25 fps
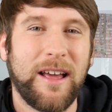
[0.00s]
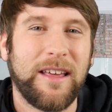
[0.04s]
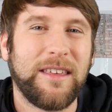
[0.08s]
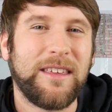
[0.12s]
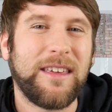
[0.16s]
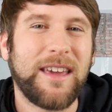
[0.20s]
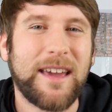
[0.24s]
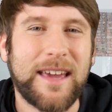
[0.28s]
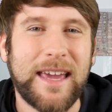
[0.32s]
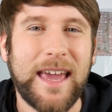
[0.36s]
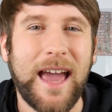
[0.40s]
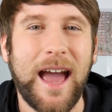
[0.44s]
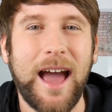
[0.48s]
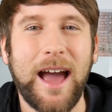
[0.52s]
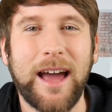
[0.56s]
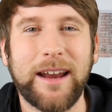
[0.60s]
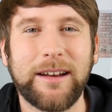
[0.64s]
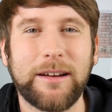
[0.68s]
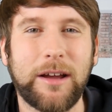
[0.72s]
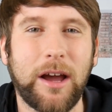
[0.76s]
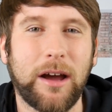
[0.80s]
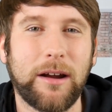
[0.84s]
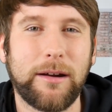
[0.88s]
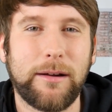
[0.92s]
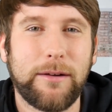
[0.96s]
You
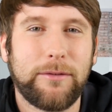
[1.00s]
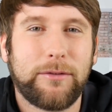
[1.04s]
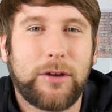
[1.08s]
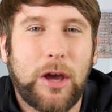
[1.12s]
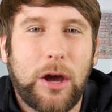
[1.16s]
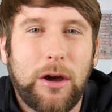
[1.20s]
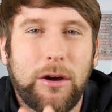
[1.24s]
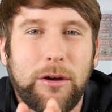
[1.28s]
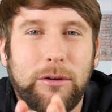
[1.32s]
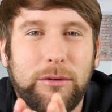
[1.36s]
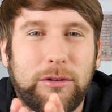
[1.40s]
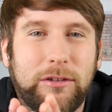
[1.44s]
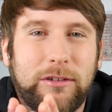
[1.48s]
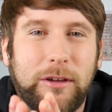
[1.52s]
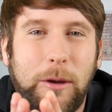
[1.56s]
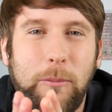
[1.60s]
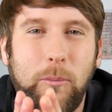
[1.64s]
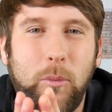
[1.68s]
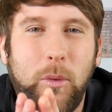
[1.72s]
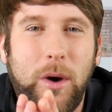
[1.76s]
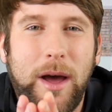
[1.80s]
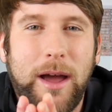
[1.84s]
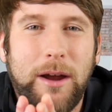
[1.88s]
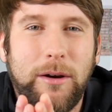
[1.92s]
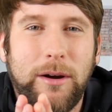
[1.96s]
can kind of go
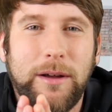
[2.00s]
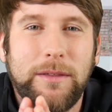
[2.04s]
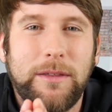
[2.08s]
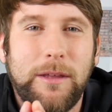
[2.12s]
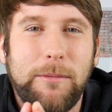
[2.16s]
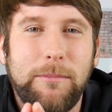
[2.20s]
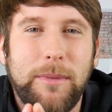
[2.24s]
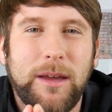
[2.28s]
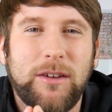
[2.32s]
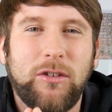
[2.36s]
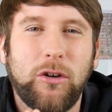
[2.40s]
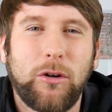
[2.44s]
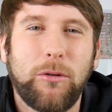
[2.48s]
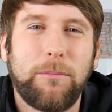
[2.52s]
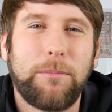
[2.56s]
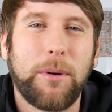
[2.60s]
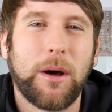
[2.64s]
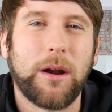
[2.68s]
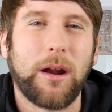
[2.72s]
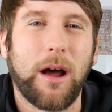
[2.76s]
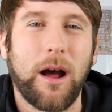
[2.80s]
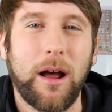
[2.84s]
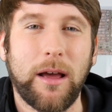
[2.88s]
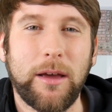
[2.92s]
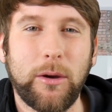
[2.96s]
somewhere in the middle,
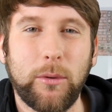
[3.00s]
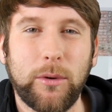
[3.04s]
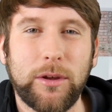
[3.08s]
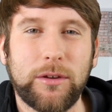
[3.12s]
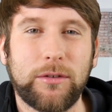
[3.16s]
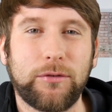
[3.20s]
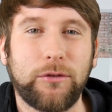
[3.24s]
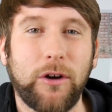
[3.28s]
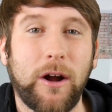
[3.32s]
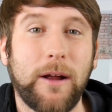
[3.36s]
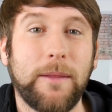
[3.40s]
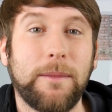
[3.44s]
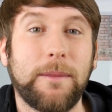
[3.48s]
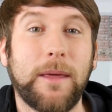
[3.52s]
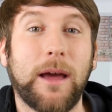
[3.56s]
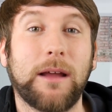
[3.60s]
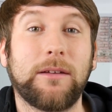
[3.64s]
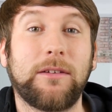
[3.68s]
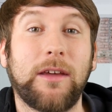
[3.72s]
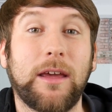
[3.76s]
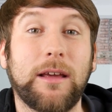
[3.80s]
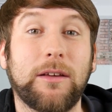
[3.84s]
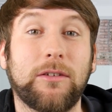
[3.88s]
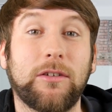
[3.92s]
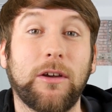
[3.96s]
but I always find that
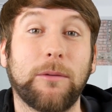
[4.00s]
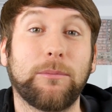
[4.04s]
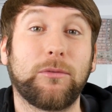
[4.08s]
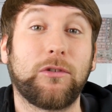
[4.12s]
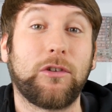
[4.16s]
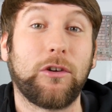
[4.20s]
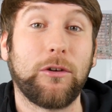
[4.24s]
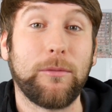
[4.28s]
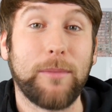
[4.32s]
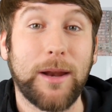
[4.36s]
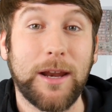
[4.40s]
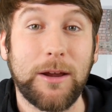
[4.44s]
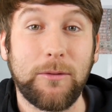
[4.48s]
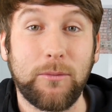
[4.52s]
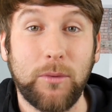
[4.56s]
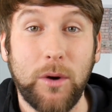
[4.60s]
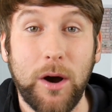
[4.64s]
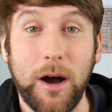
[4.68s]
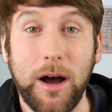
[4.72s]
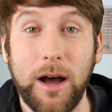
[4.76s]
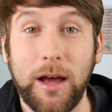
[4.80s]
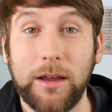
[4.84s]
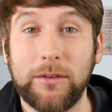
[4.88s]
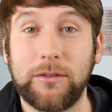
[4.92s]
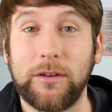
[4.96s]
takes up too many
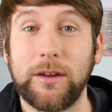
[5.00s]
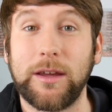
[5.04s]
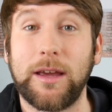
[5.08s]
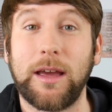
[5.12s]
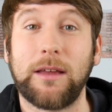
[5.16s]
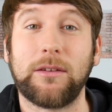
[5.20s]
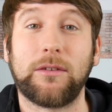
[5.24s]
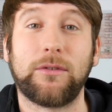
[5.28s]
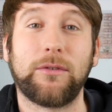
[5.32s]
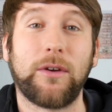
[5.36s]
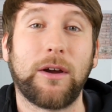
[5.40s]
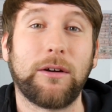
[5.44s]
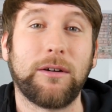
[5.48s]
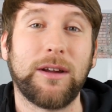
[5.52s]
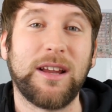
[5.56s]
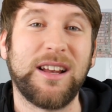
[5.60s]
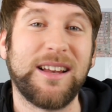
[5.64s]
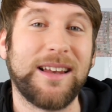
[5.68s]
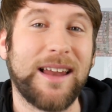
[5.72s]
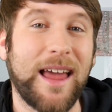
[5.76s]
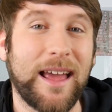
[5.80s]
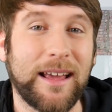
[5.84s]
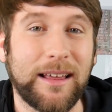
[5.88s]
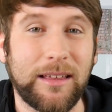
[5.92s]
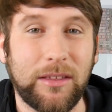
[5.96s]
words and gets very
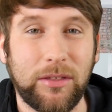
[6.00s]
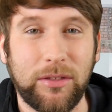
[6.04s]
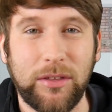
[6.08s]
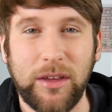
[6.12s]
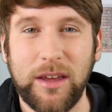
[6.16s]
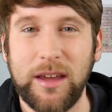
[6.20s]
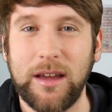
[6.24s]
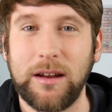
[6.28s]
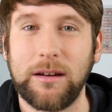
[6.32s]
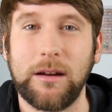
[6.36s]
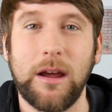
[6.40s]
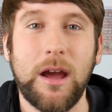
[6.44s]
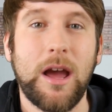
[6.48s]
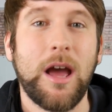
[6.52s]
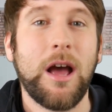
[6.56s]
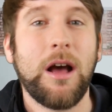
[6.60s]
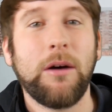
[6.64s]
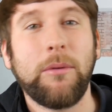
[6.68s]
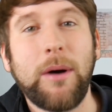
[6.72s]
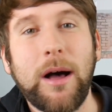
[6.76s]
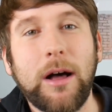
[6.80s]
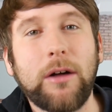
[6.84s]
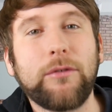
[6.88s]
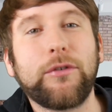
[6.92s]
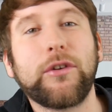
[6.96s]
lengthy and,
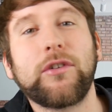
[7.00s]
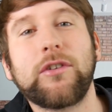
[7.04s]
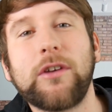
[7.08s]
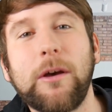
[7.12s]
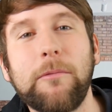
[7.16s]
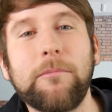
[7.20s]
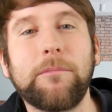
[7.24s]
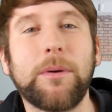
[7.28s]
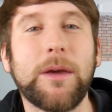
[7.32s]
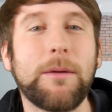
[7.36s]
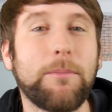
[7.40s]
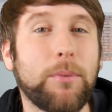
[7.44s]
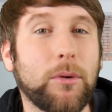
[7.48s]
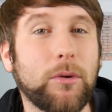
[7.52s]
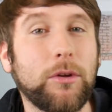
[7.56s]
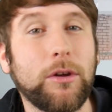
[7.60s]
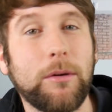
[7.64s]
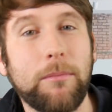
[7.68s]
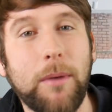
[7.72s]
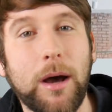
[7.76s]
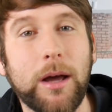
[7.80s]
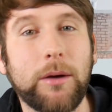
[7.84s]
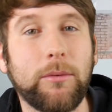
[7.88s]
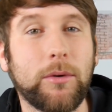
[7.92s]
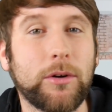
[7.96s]
well, for some people you
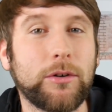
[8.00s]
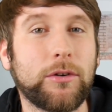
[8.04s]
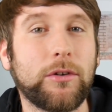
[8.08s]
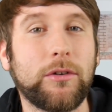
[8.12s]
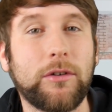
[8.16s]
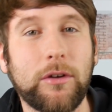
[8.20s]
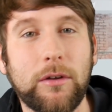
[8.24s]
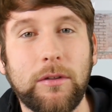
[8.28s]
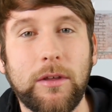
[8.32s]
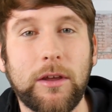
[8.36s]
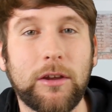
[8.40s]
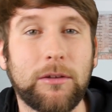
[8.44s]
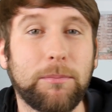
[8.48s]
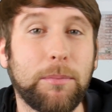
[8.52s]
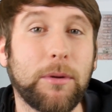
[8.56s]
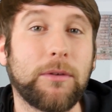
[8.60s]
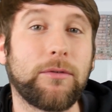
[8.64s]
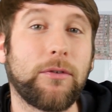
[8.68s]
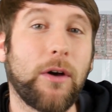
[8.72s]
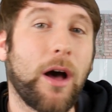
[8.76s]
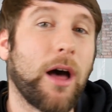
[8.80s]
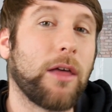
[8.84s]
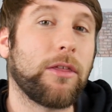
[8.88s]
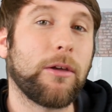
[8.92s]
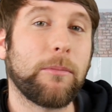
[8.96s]
might want to do this, but
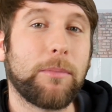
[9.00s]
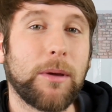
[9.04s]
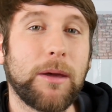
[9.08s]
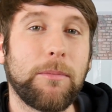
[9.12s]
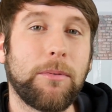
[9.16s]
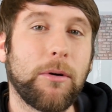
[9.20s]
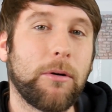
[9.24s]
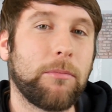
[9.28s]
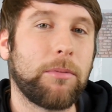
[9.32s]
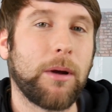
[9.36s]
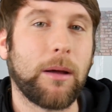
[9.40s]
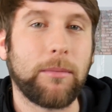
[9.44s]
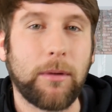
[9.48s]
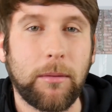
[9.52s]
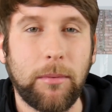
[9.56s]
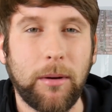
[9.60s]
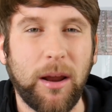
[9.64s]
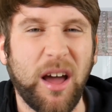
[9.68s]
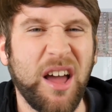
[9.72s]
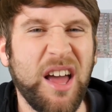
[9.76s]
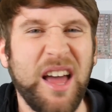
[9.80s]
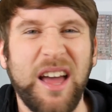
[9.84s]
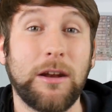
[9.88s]
for other people, blah, blah, blah.